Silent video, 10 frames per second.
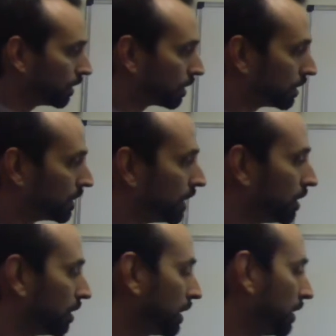
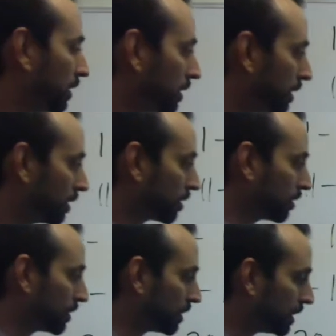Cosio.
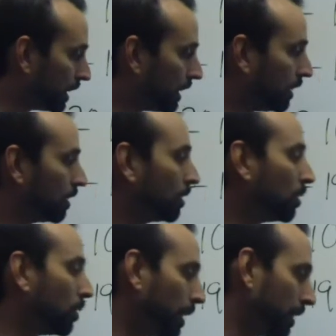
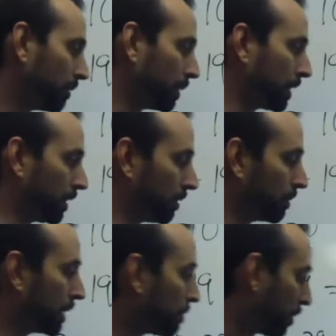Cosioi, with a
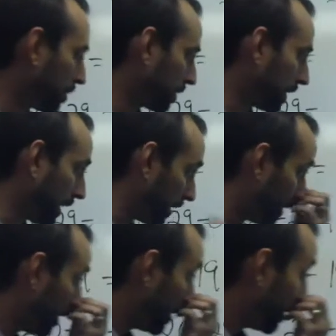diphthong on the end.
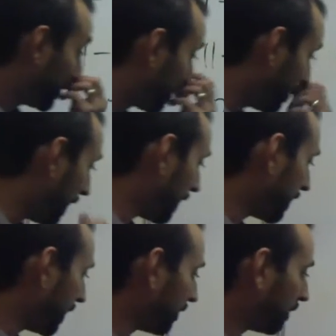So
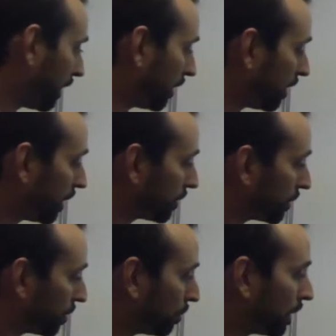anything 100
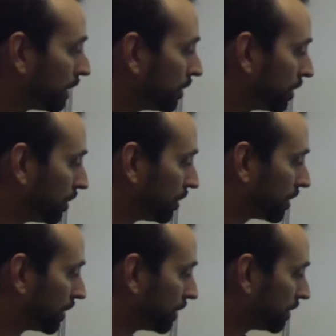to 1 to
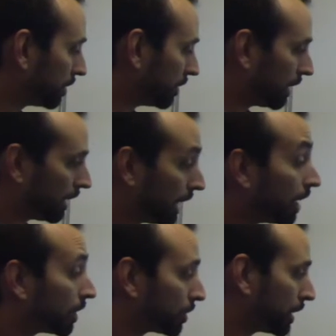in a
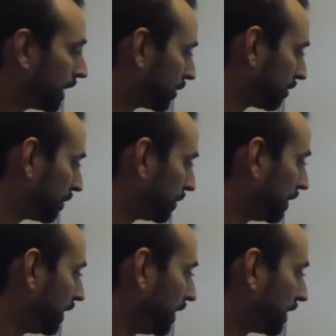100 interval
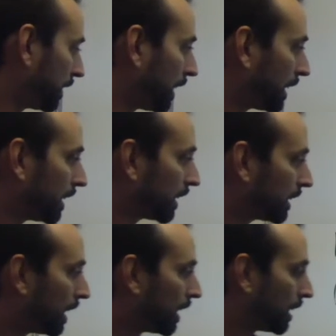to
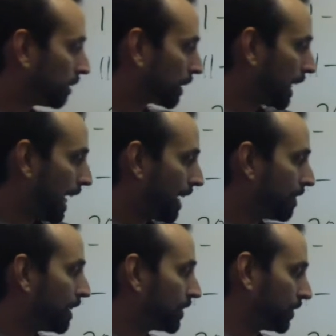999, I'm going to add
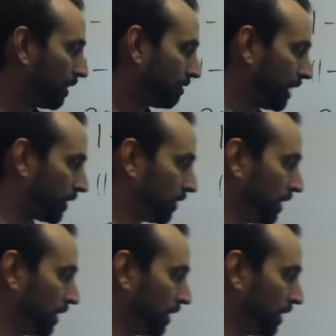this suffix.